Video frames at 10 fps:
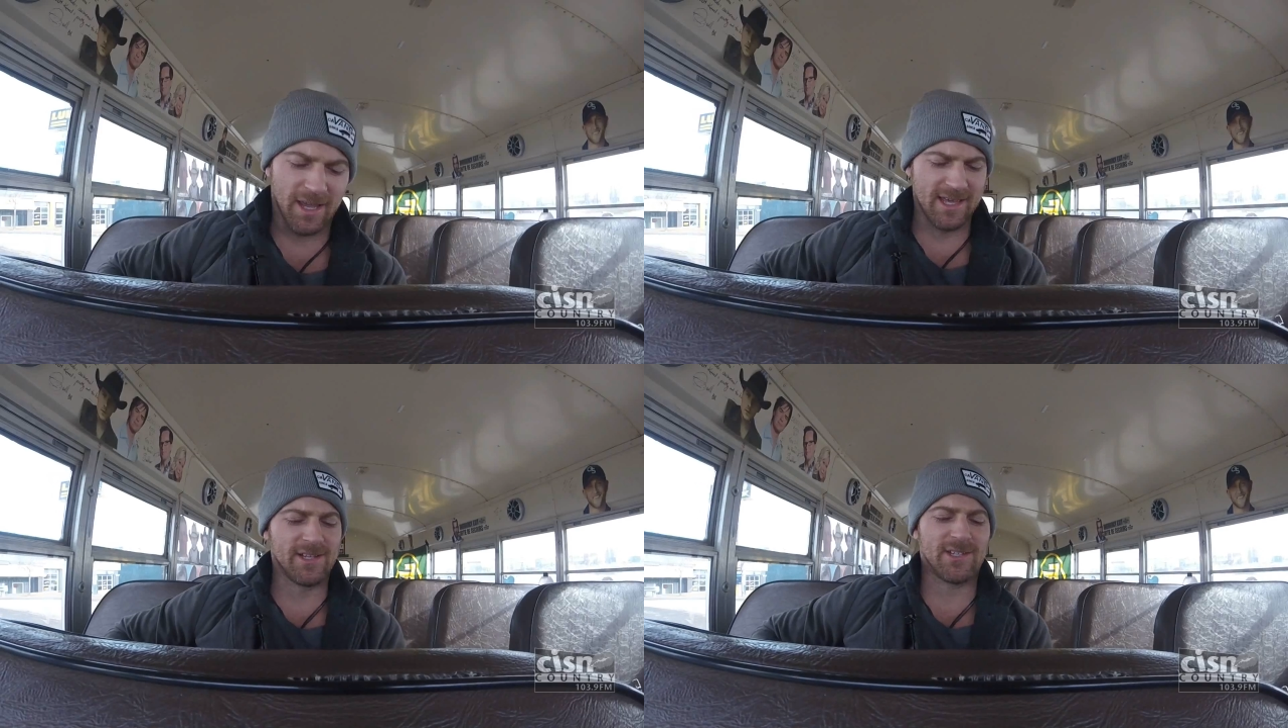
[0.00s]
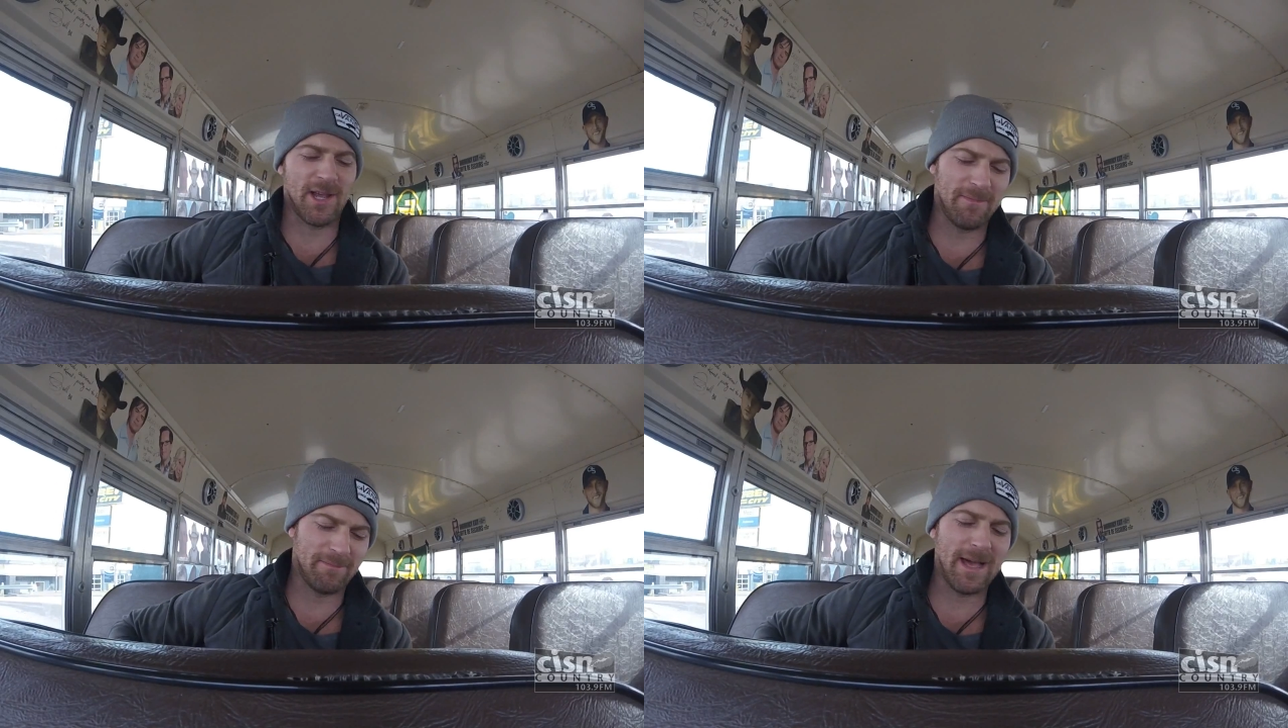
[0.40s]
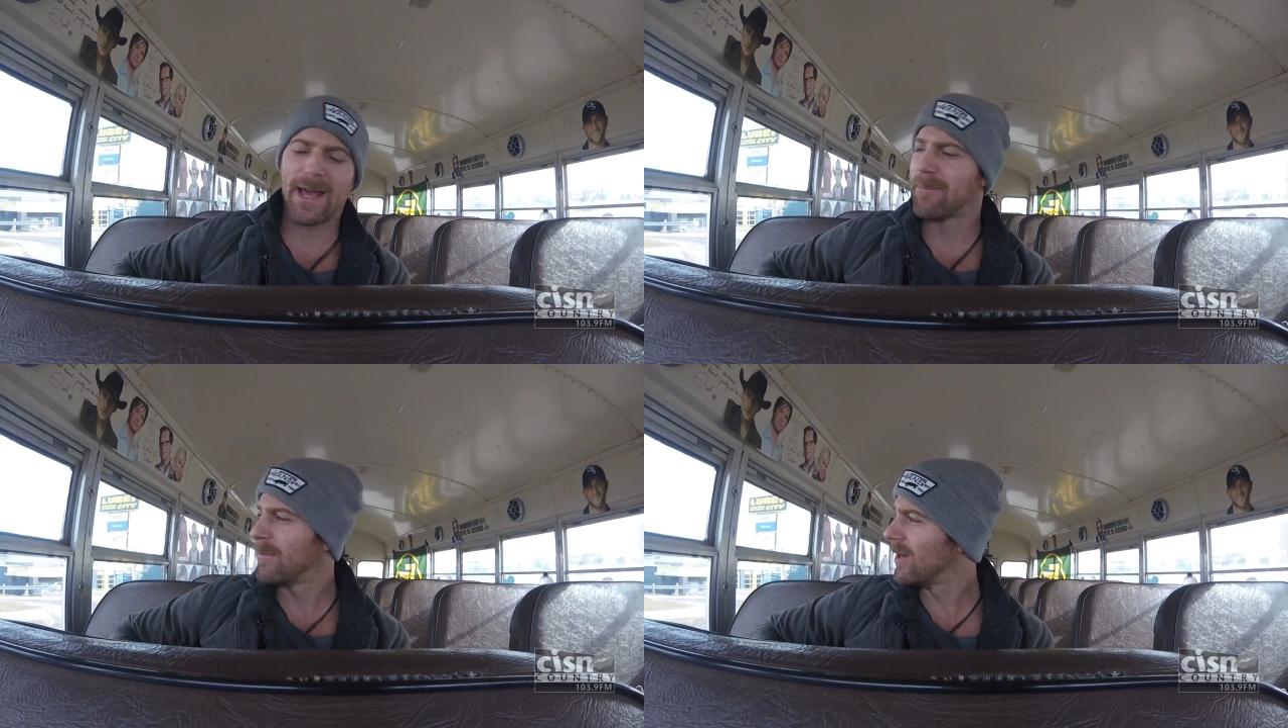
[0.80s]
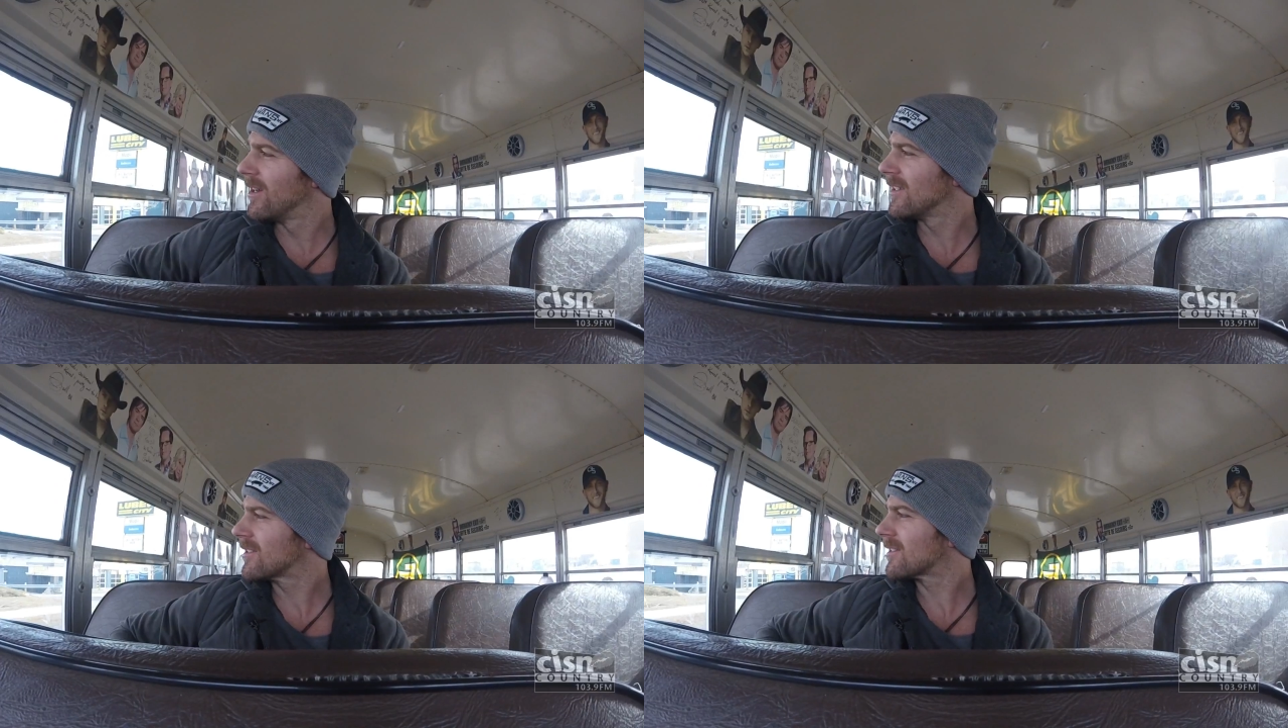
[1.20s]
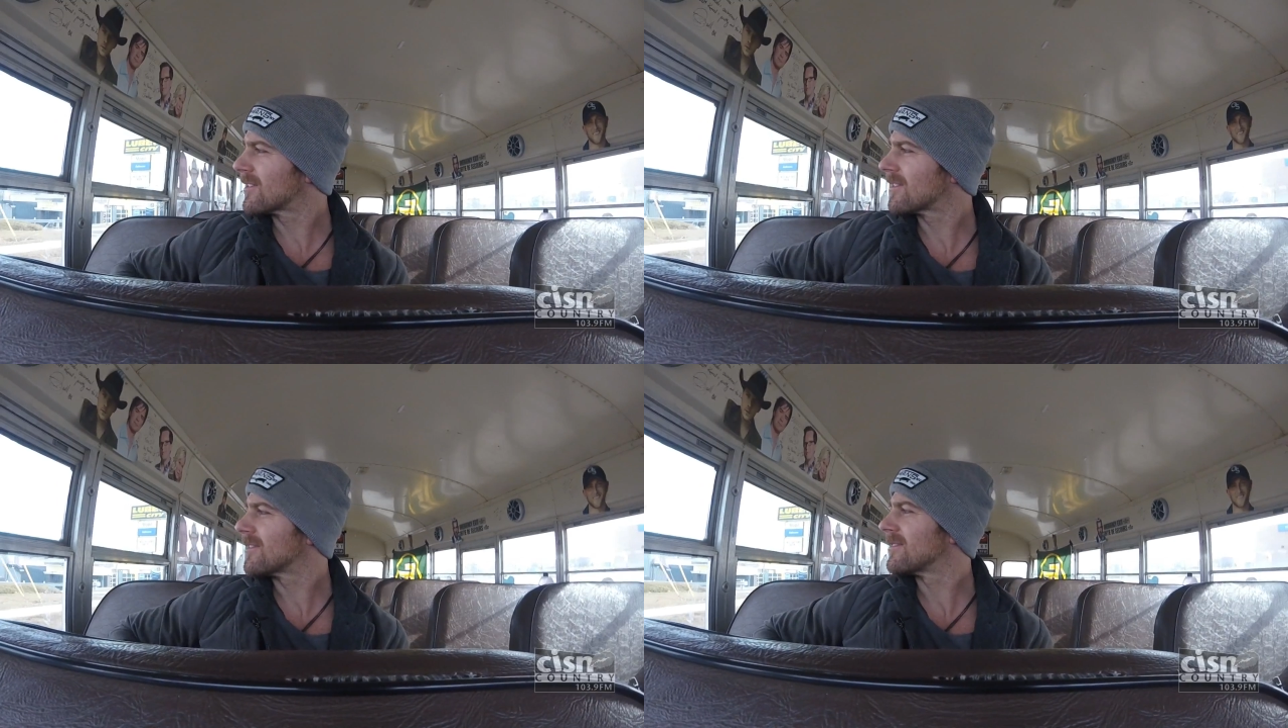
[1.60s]
It is something about a
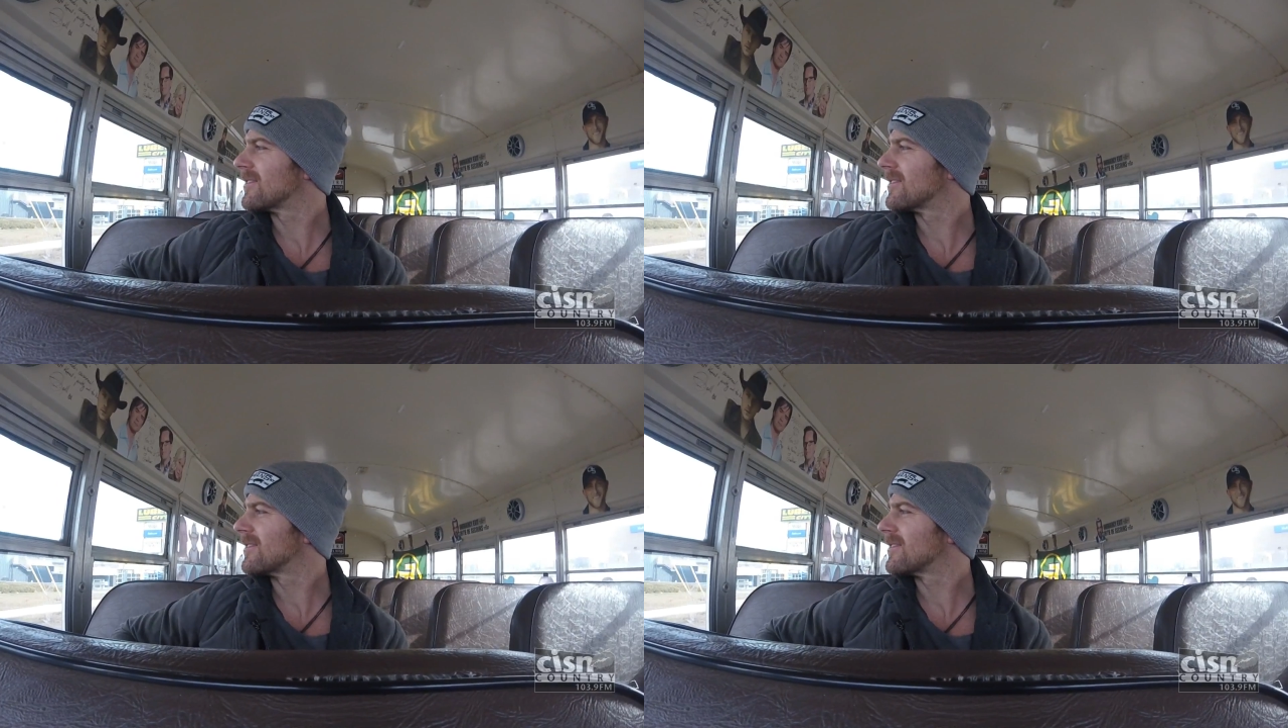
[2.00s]
bus.